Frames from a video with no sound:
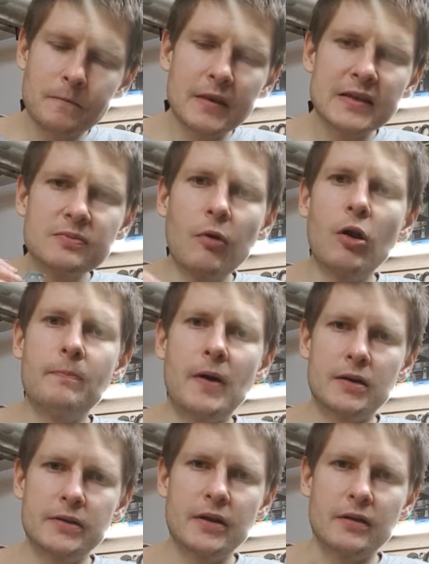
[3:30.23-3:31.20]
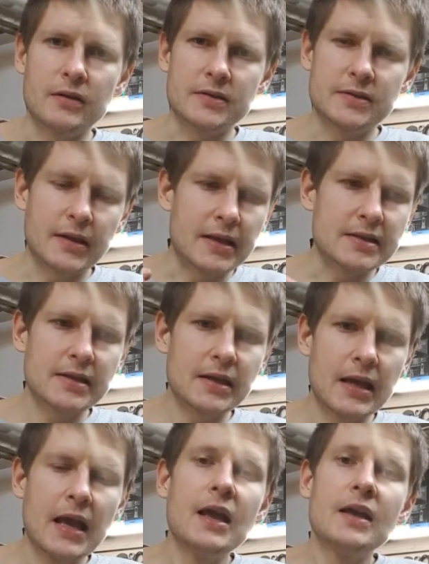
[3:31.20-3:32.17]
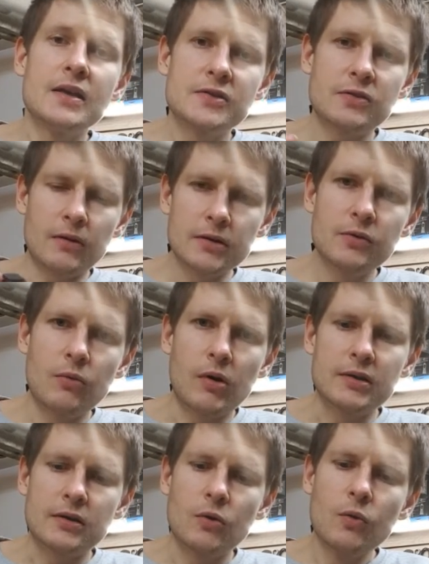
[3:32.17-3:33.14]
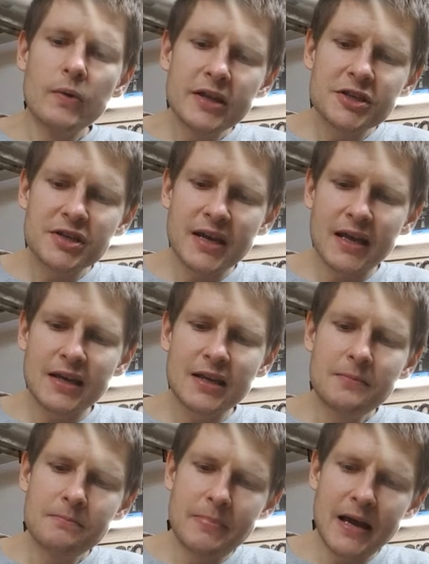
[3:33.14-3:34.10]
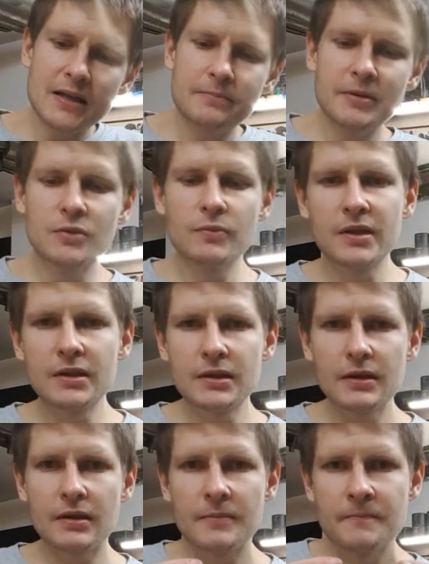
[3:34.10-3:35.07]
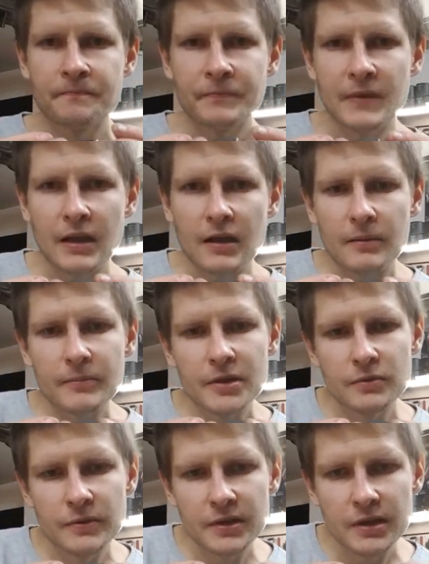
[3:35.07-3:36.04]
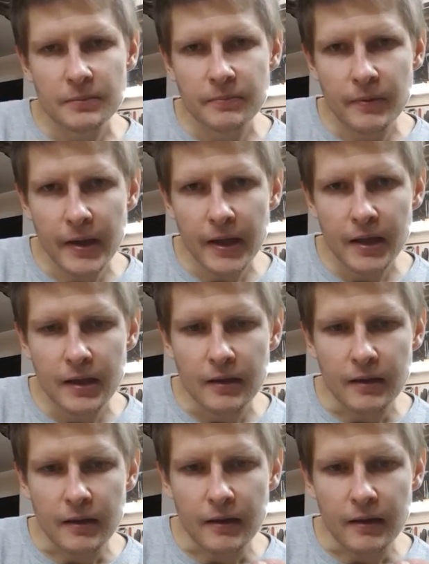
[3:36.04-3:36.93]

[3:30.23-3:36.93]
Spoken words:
small particles, let's say salty water, which can embed between the brake